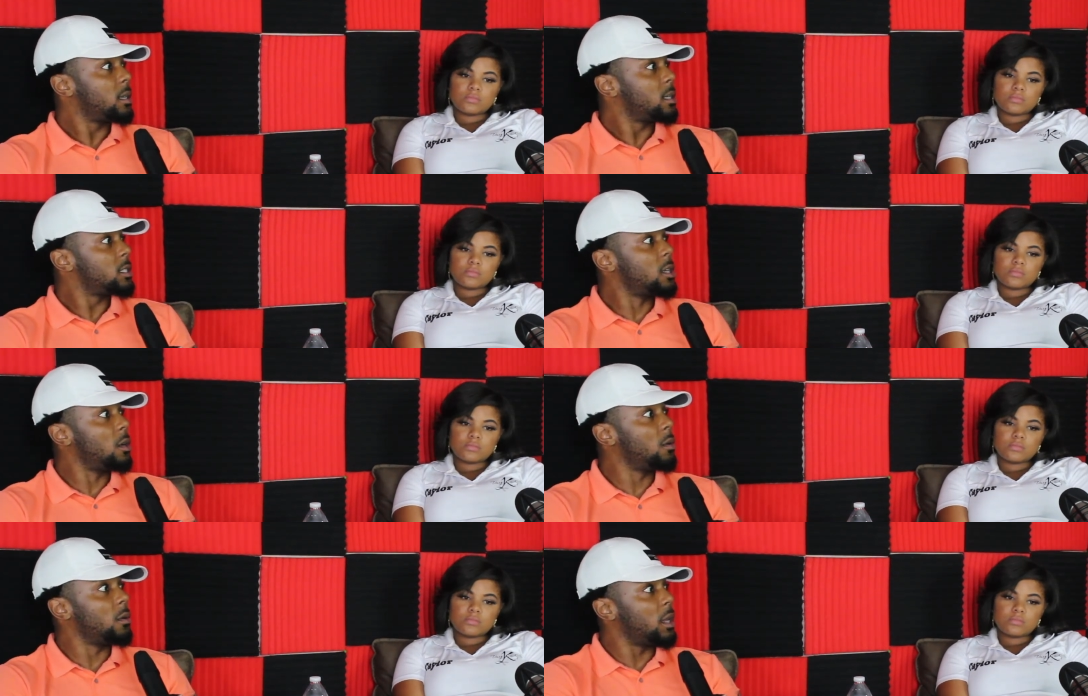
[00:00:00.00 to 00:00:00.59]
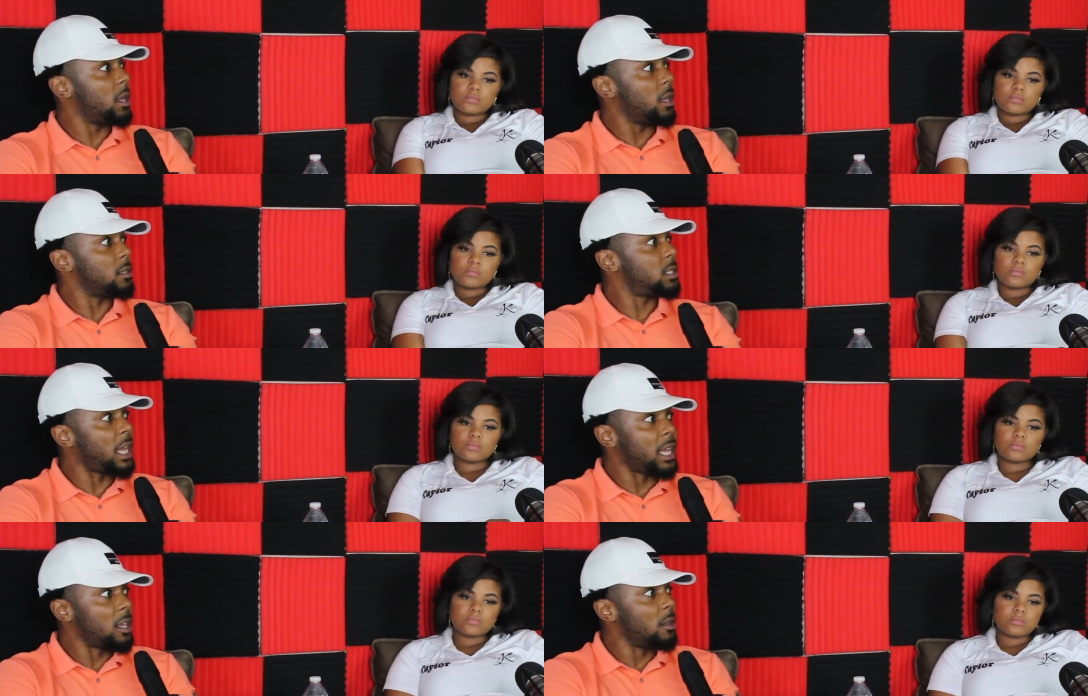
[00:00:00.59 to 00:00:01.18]
Speaker 1: So
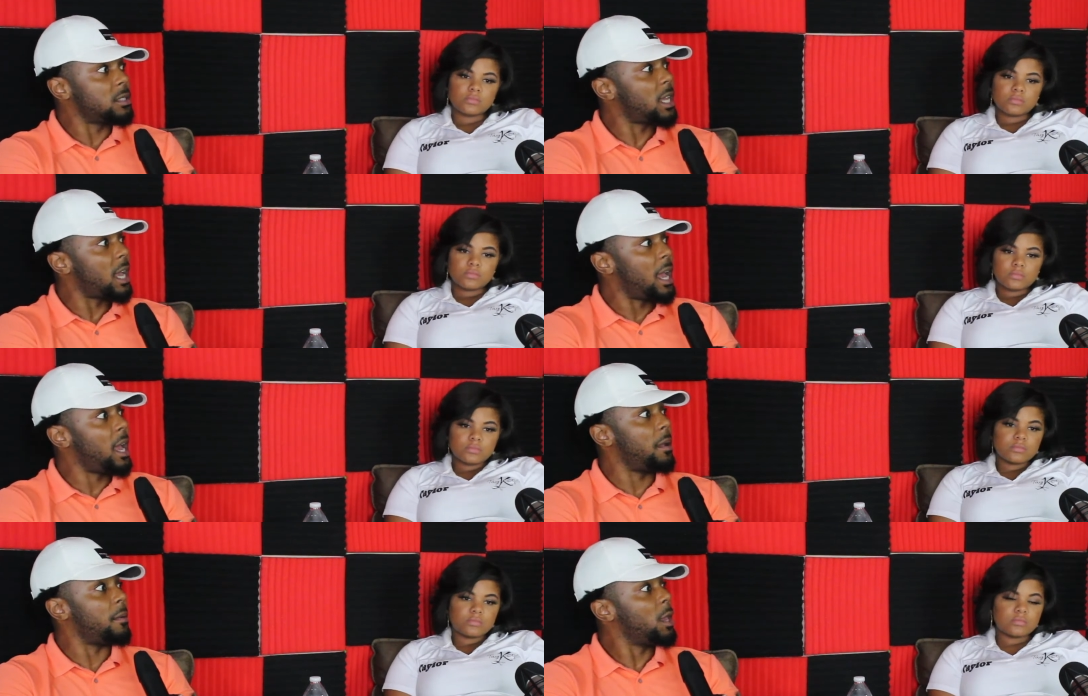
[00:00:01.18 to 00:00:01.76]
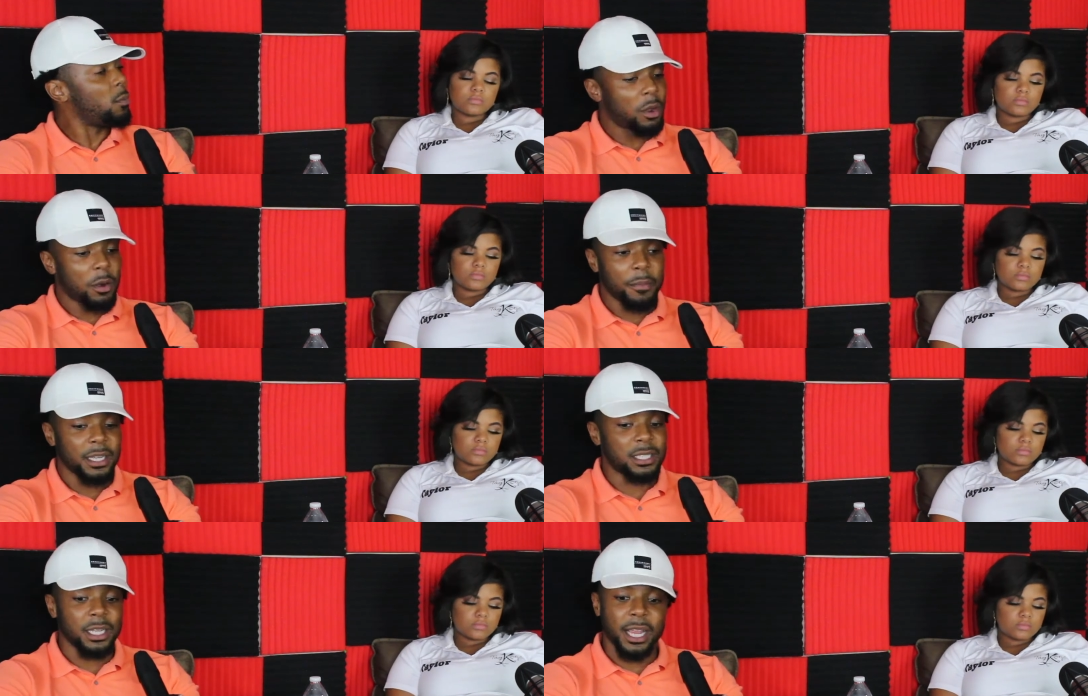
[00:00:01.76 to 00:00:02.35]
Take your time. He want to
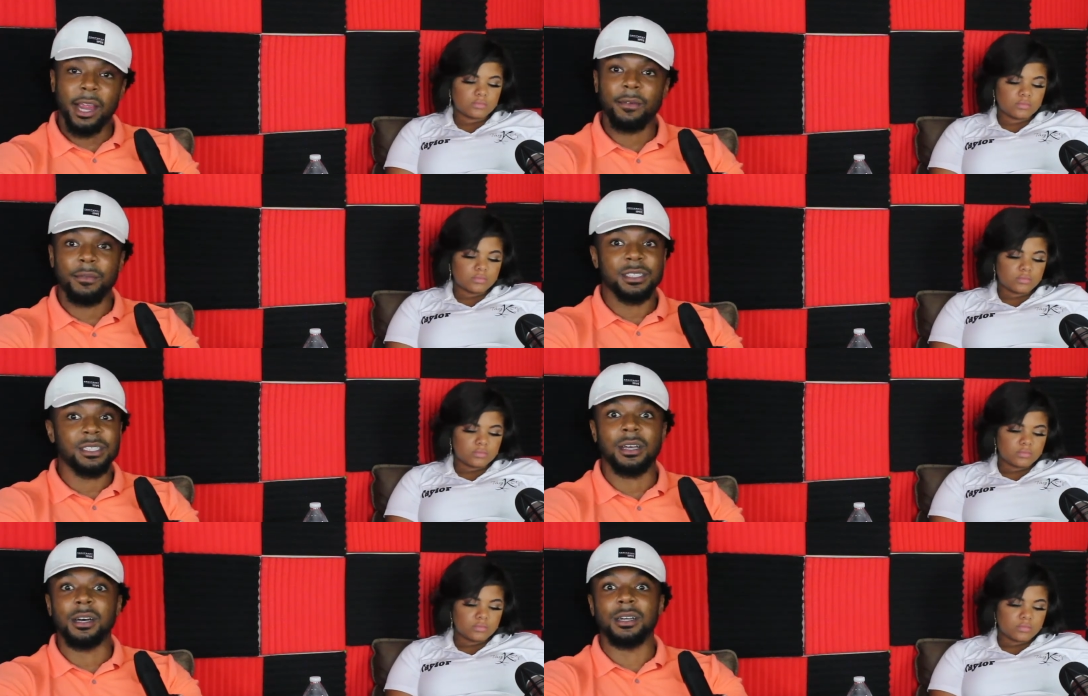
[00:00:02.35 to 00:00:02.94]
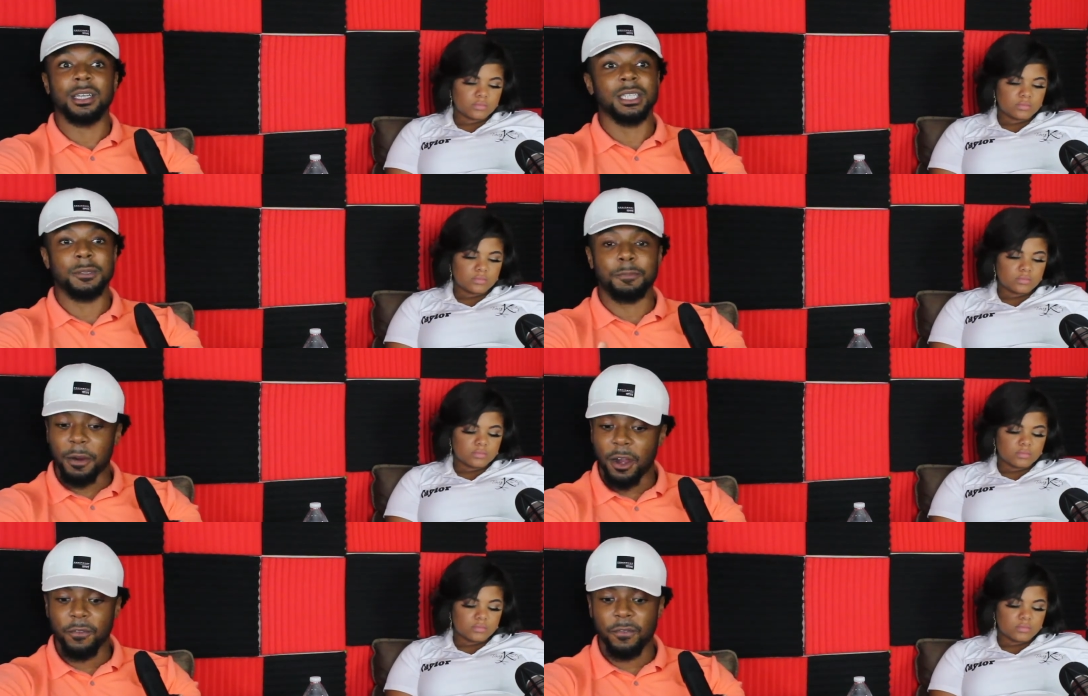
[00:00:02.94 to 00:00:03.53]
make sure every song is
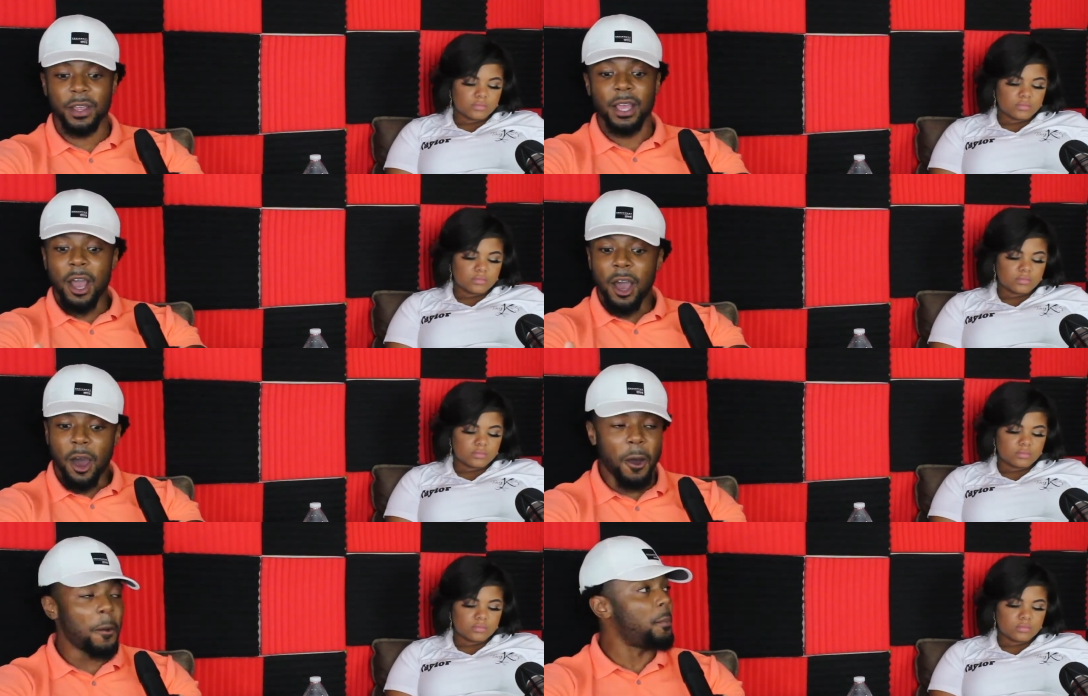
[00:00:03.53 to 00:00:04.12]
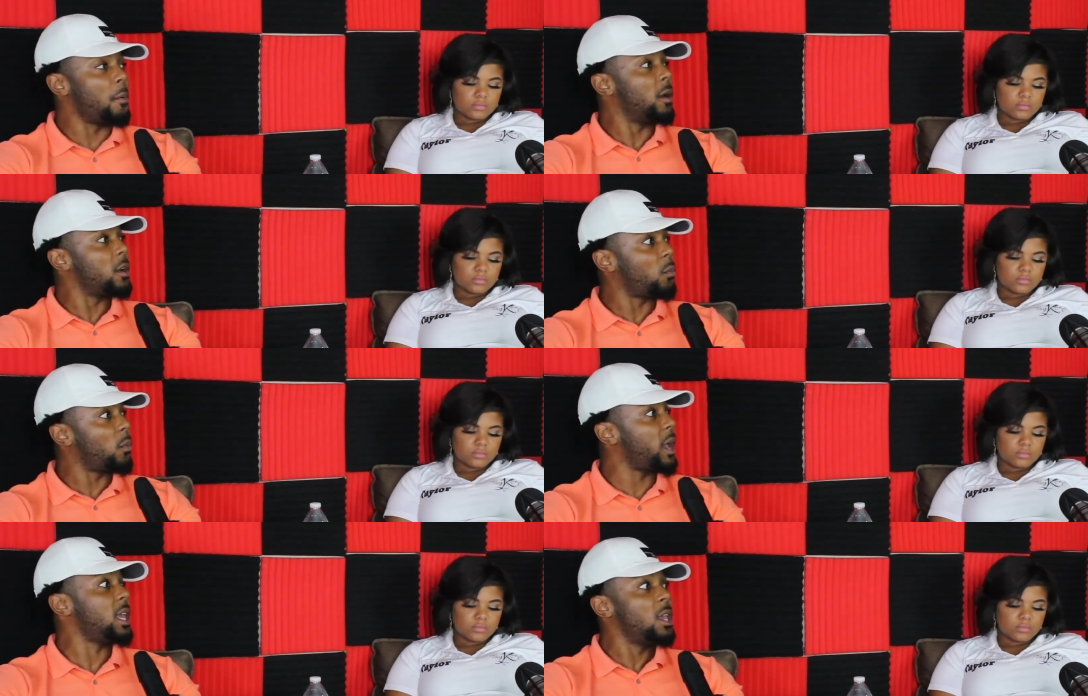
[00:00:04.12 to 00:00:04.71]
perfect, on point, the
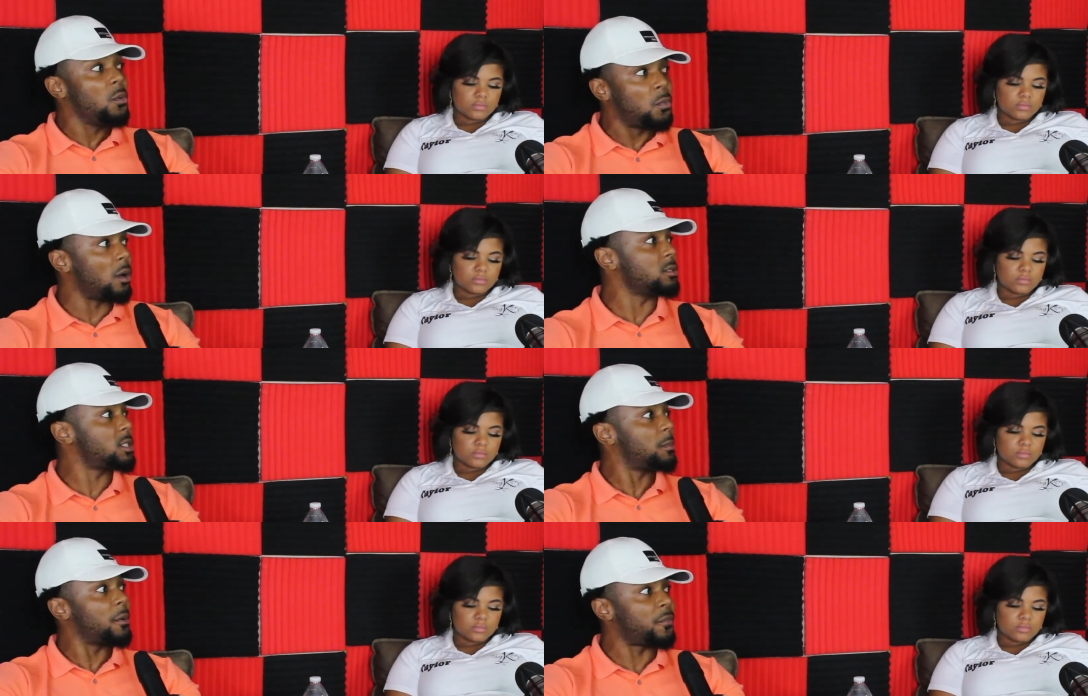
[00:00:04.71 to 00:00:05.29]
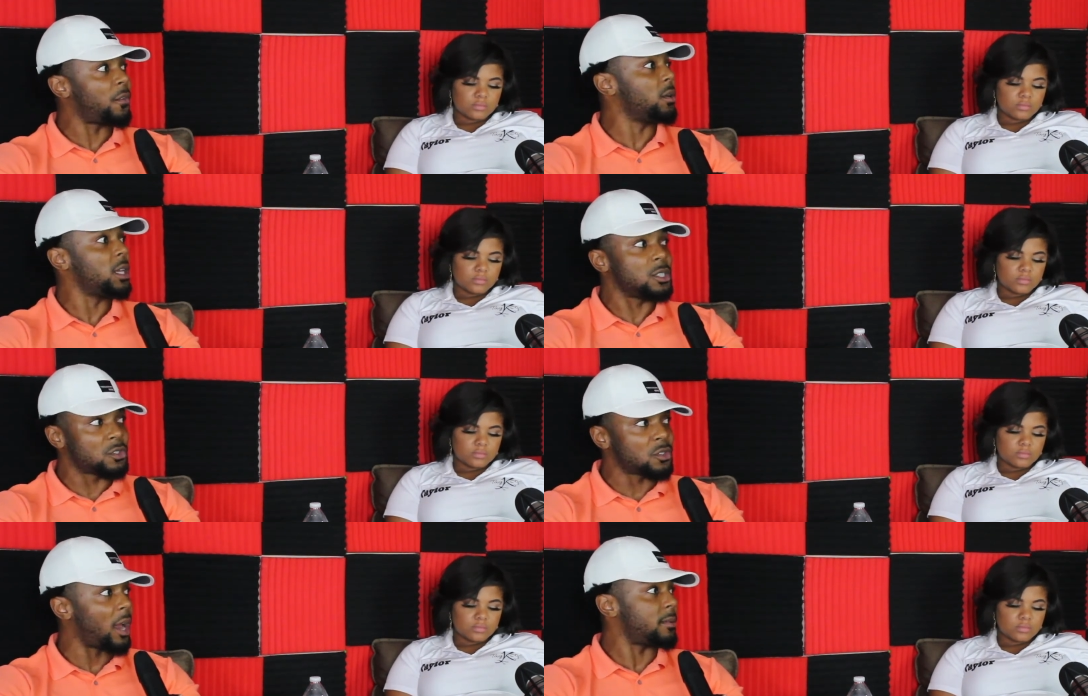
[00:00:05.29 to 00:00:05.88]
way he wants it before he
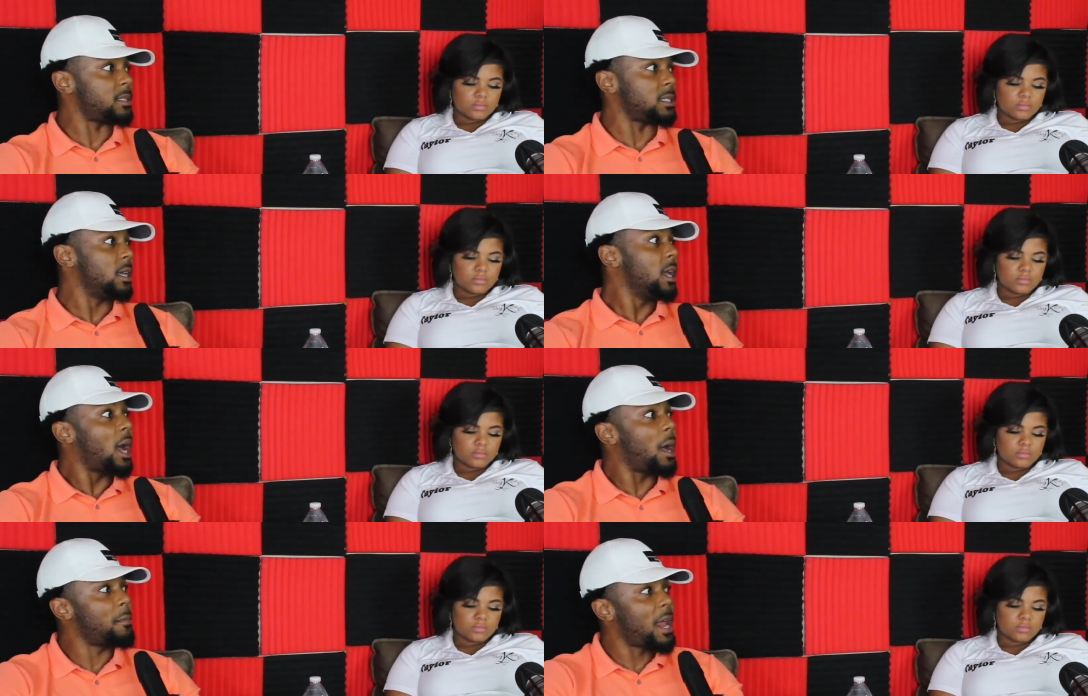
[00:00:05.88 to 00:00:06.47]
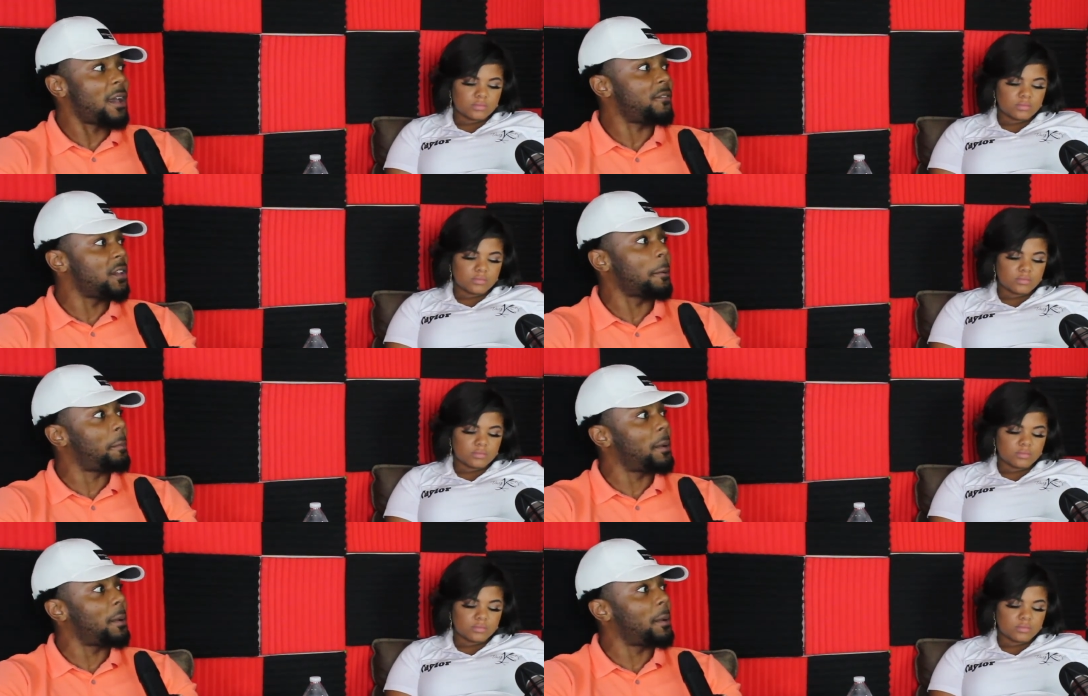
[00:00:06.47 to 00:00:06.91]
drops it. I'm not finna